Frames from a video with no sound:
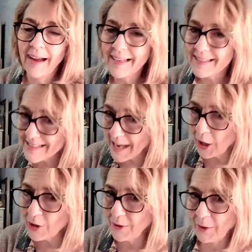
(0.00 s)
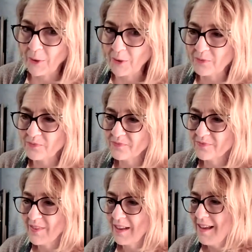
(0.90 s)
I can tell you
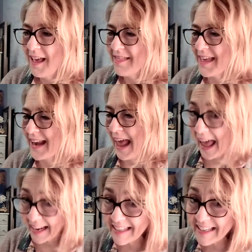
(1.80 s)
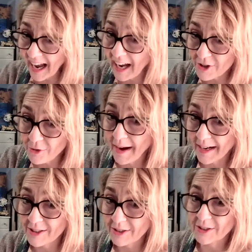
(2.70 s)
that any
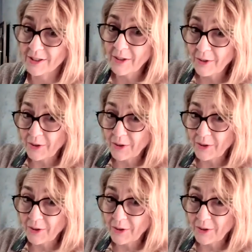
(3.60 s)
contractor